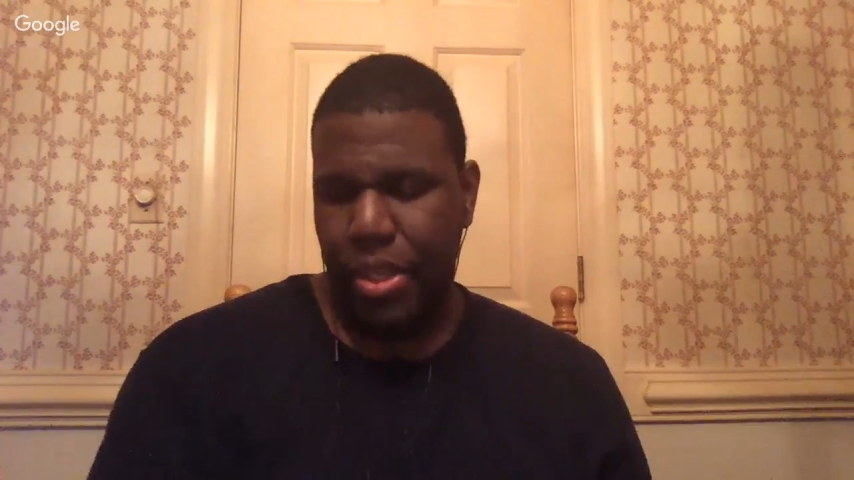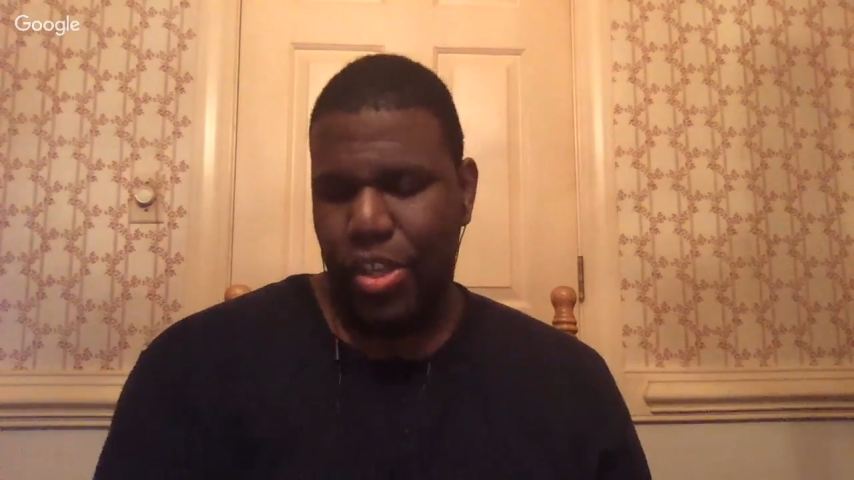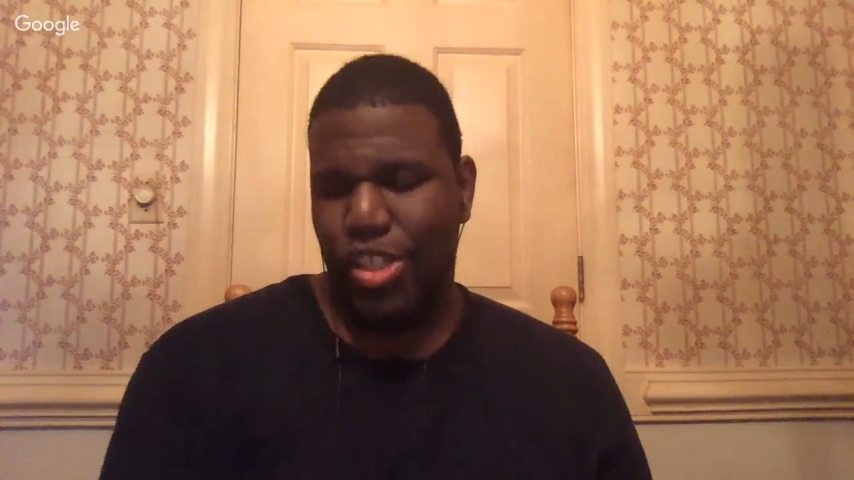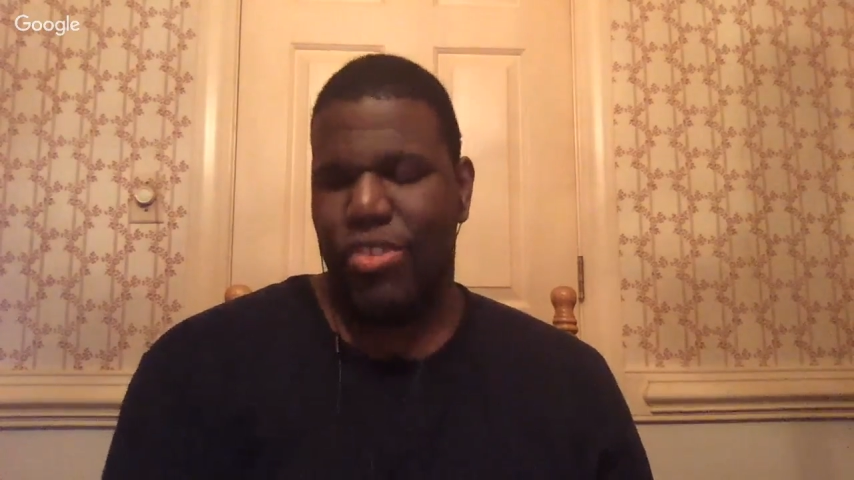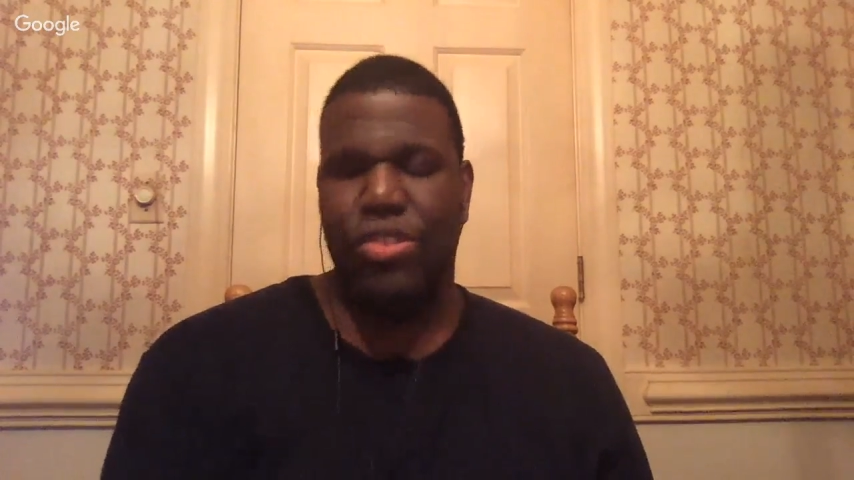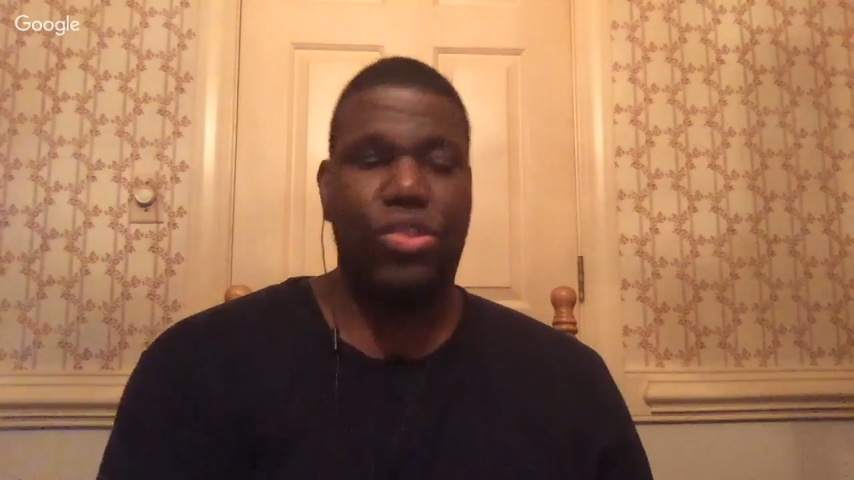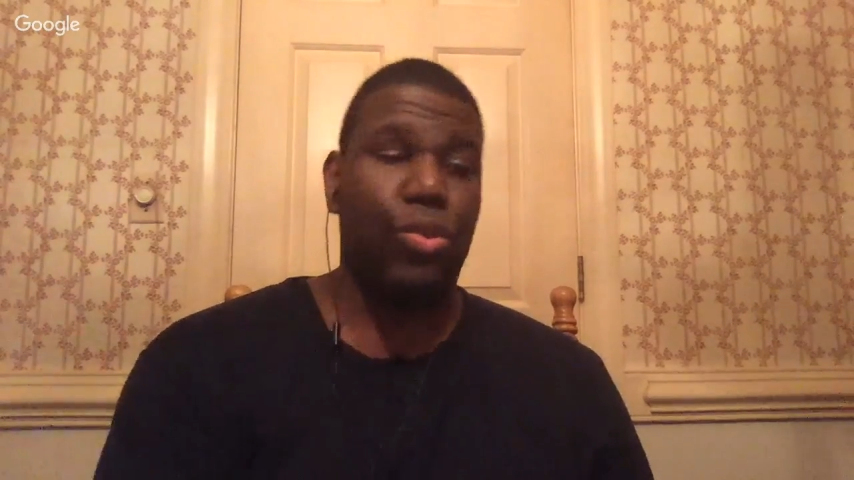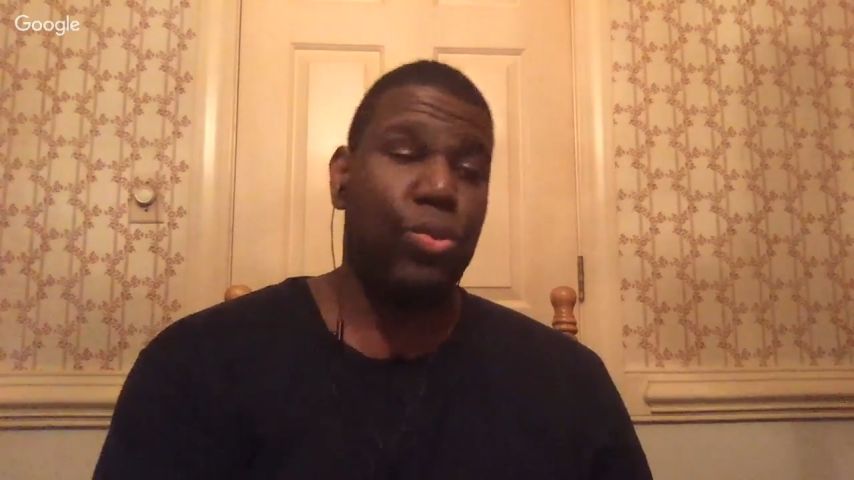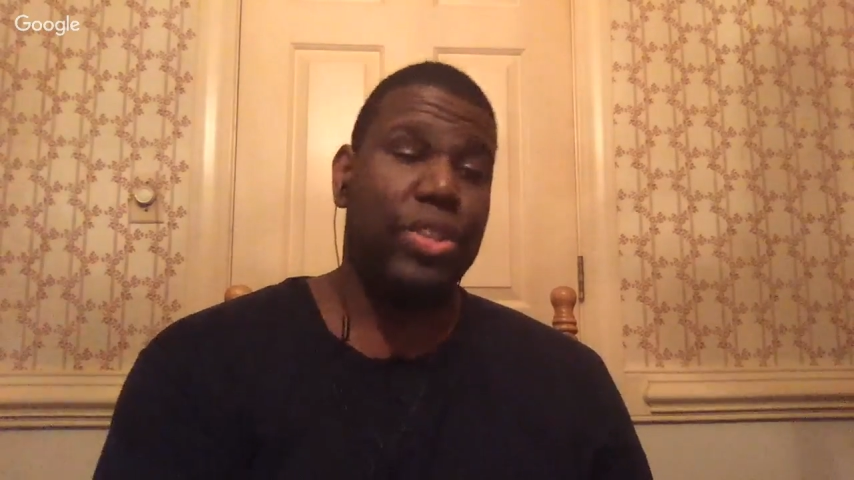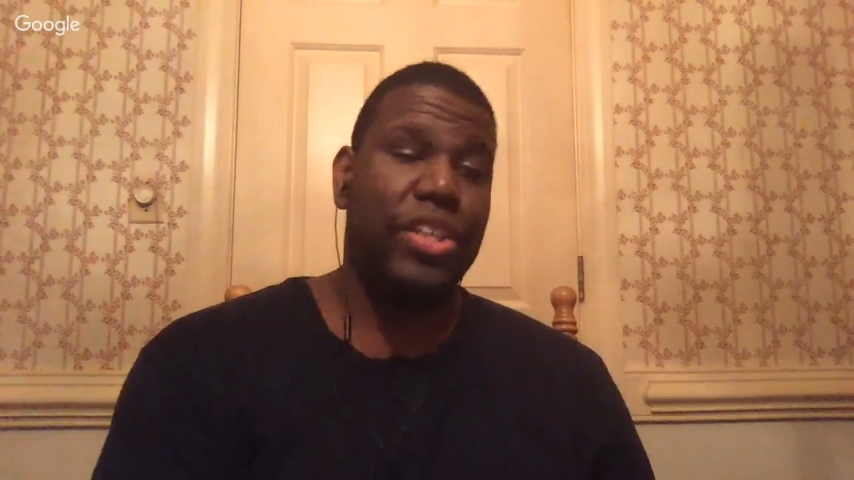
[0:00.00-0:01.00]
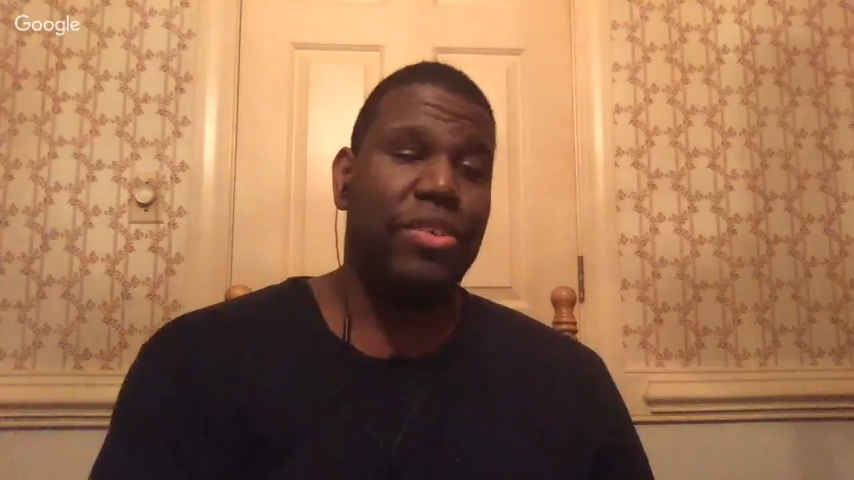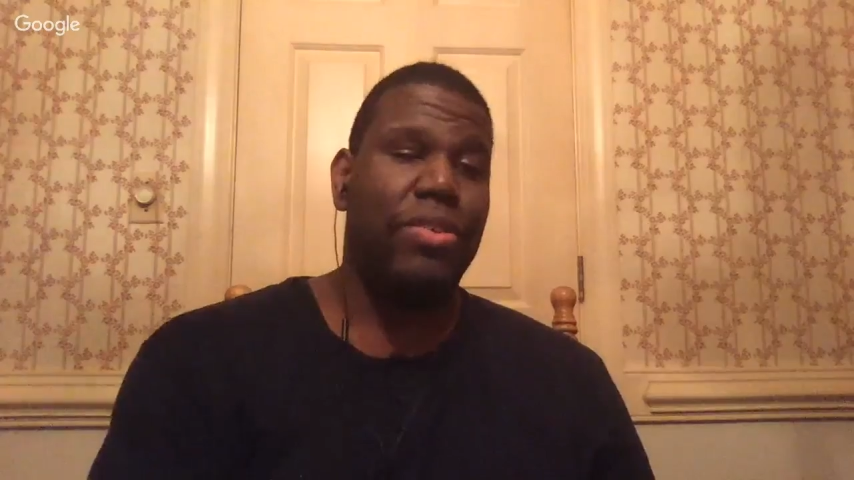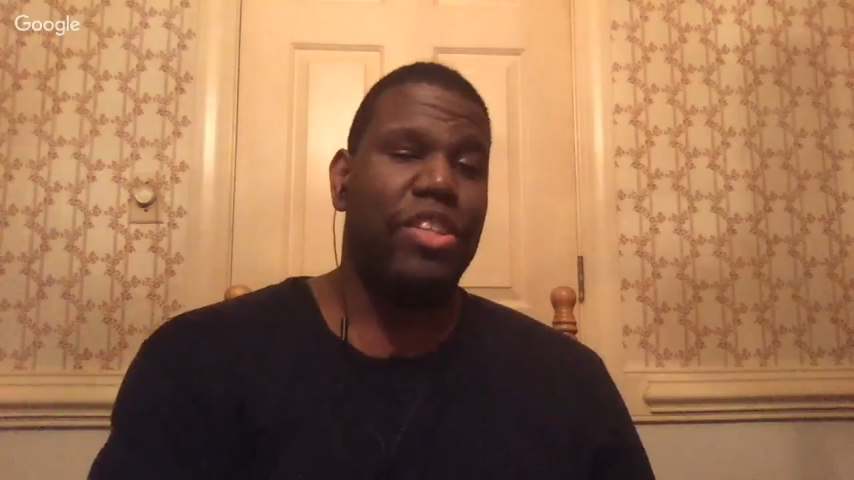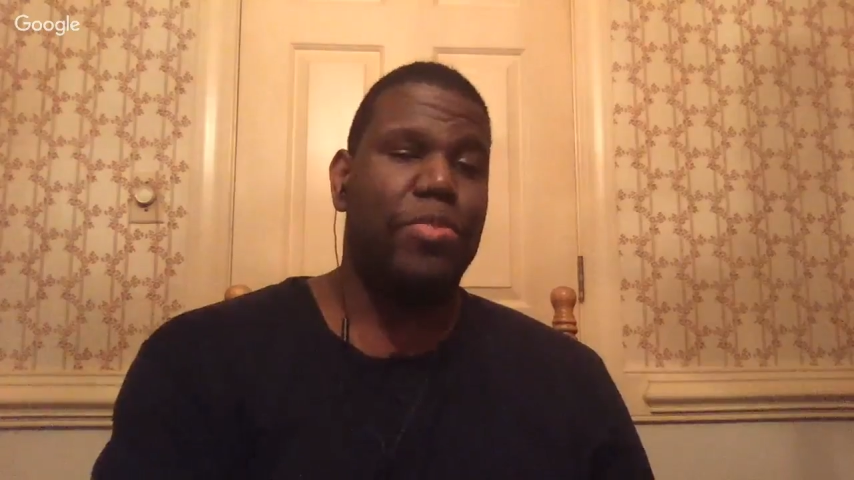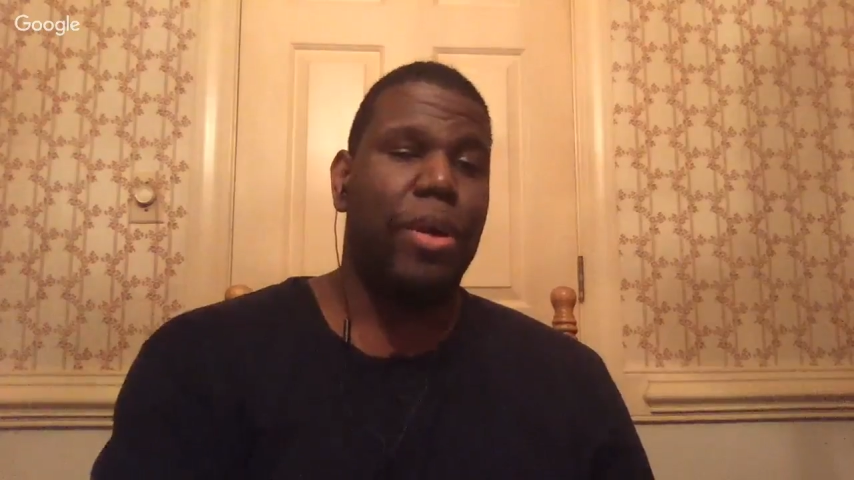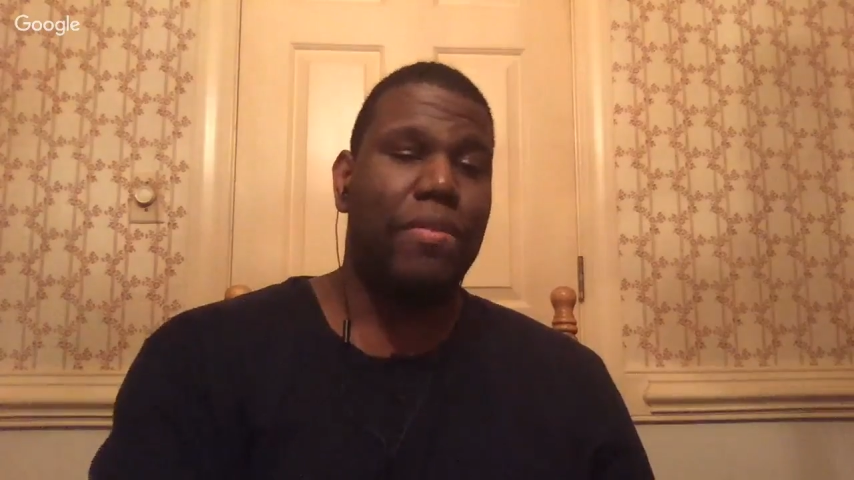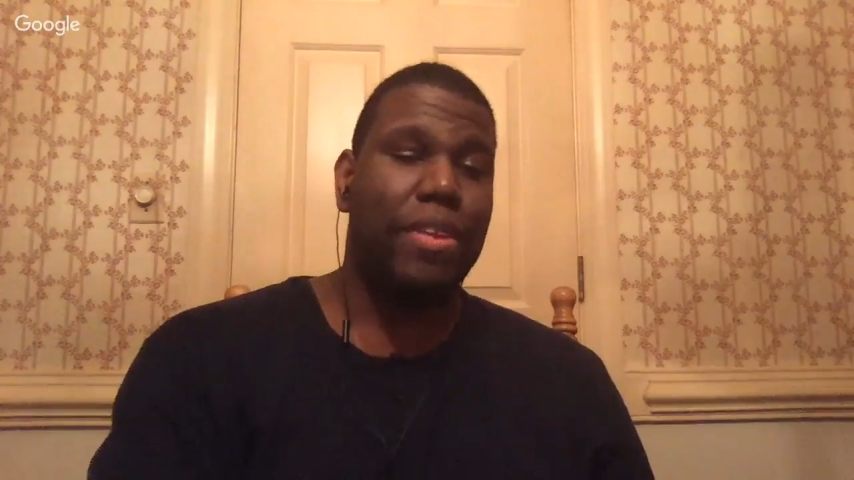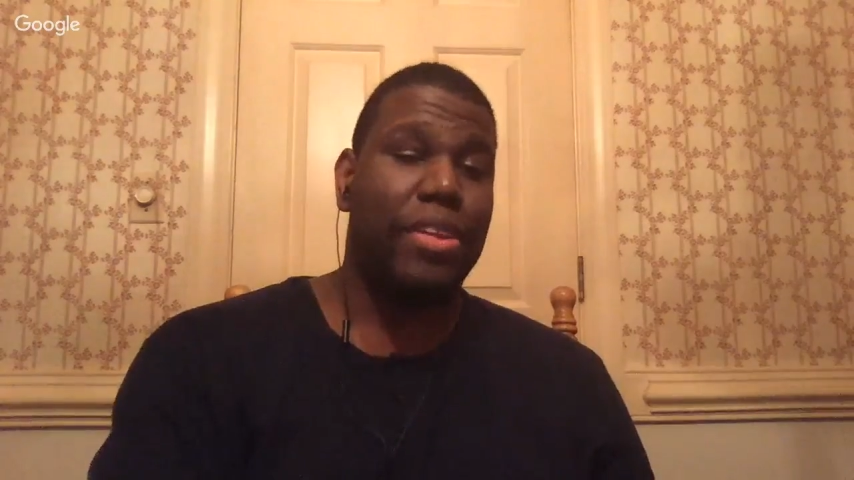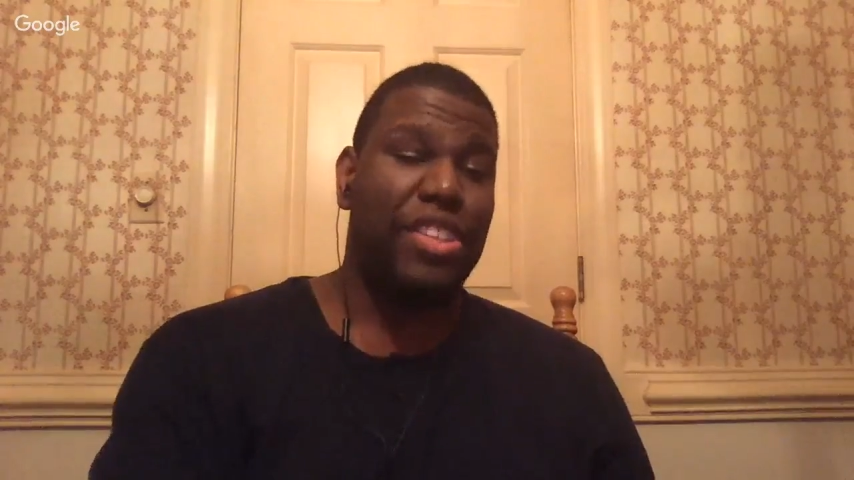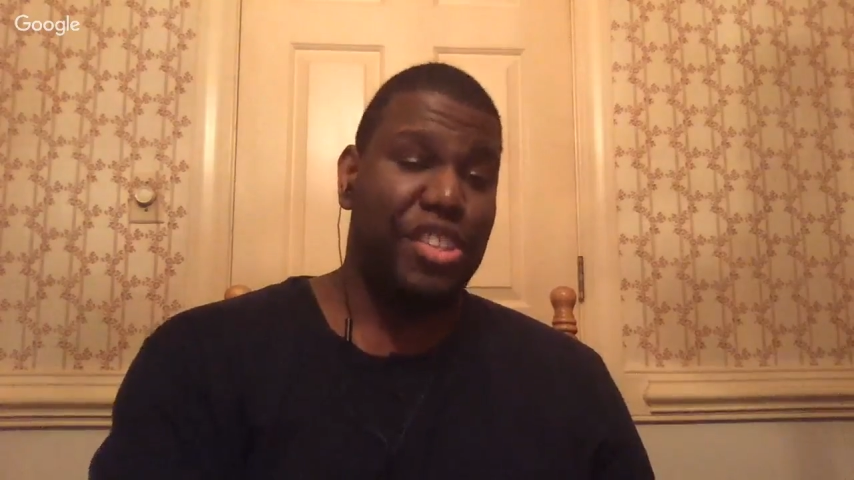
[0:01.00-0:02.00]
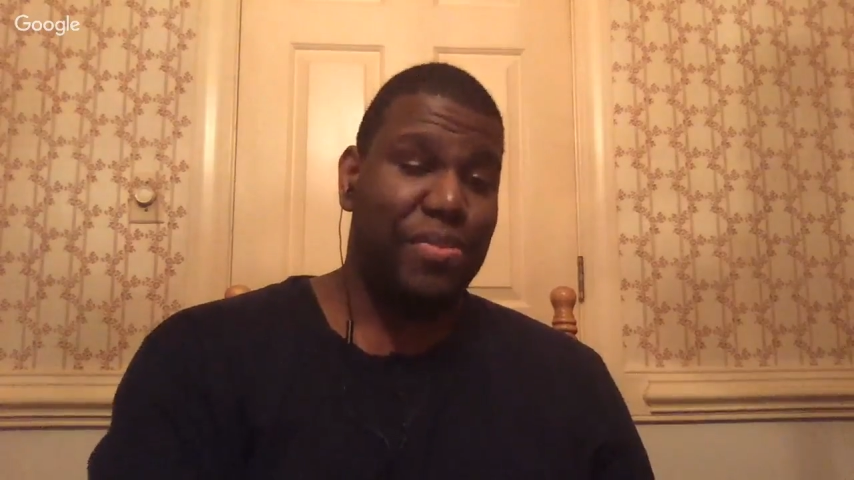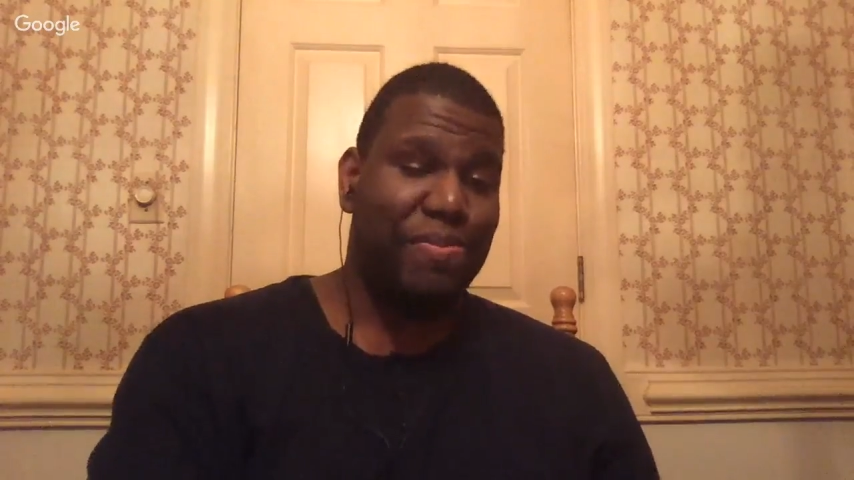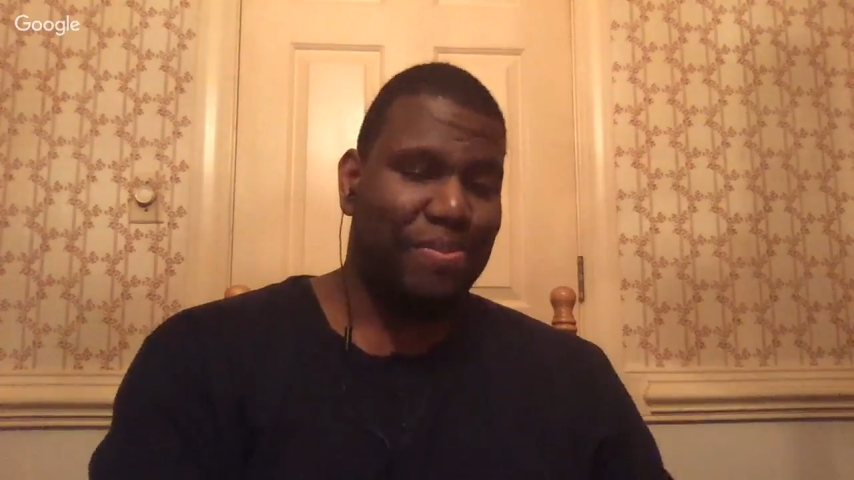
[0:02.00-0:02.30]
She's a school teacher in a small village